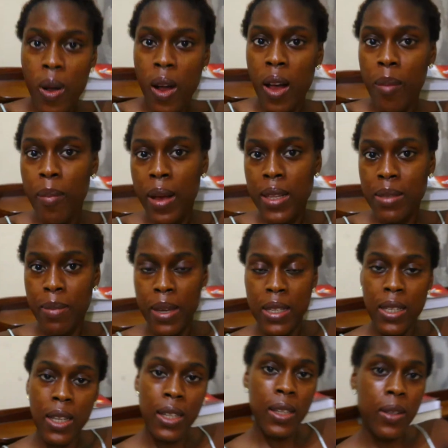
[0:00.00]
Welcome back to my
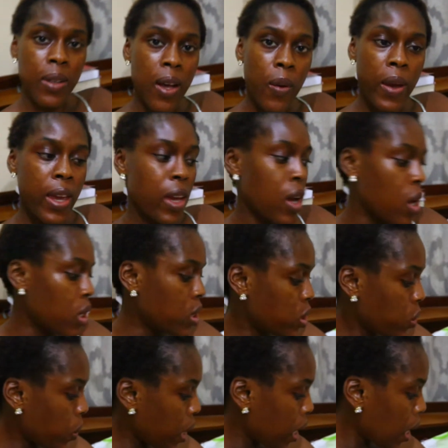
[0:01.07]
channel. How are you all
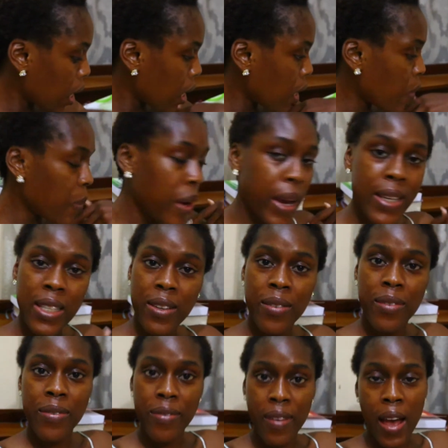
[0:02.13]
doing? Hope you guys
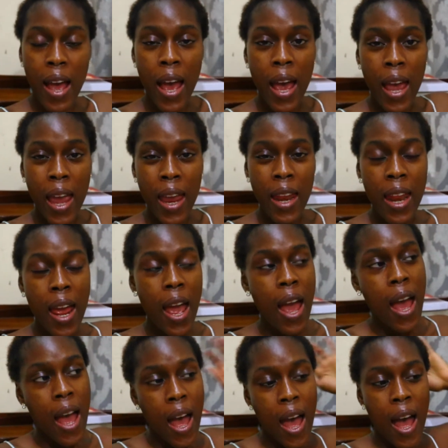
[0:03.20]
are fine.
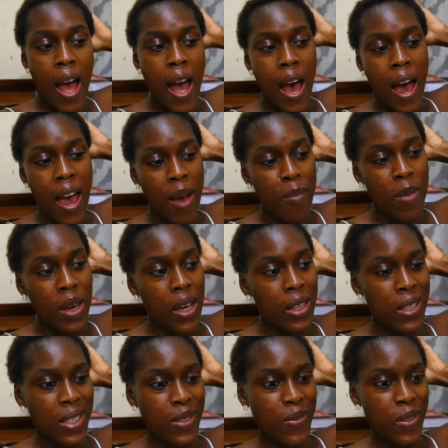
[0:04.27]
I am
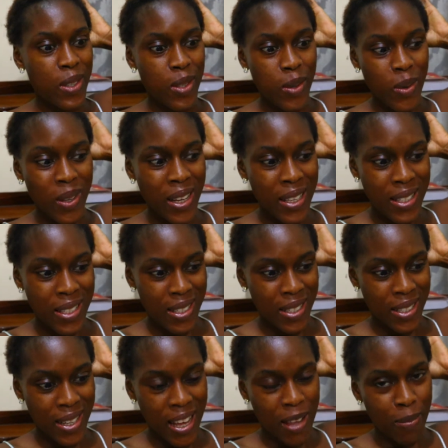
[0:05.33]
making this video late in
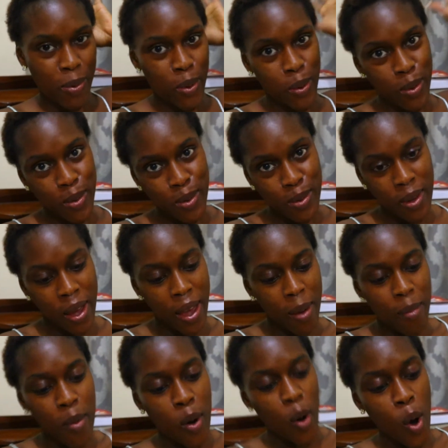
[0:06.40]
the night because I
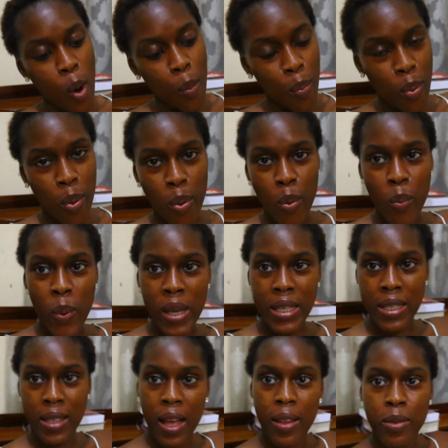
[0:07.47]
am up
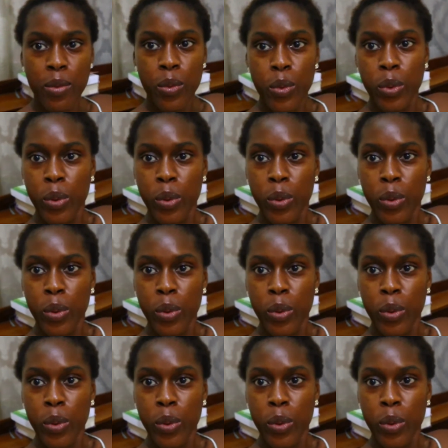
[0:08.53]
waiting and